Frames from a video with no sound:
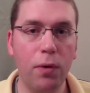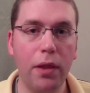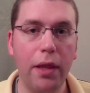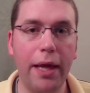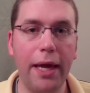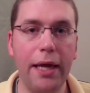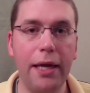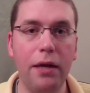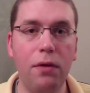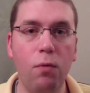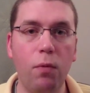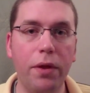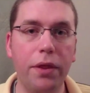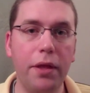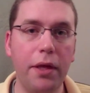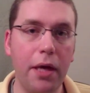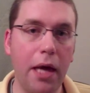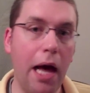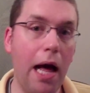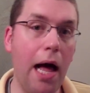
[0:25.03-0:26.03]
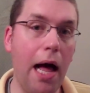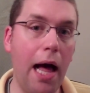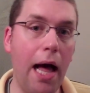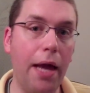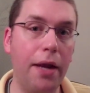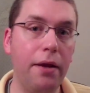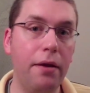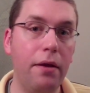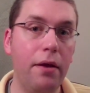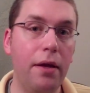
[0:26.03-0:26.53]
related with
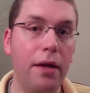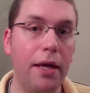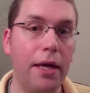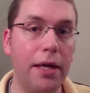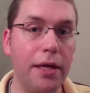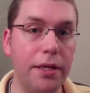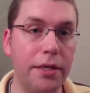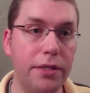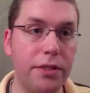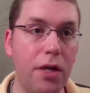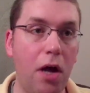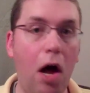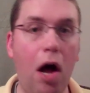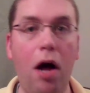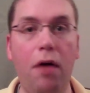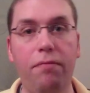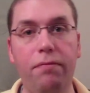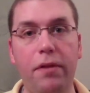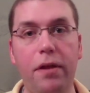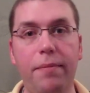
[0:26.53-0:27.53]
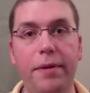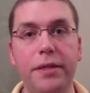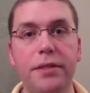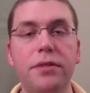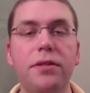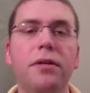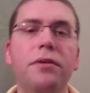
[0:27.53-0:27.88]
God is off limits.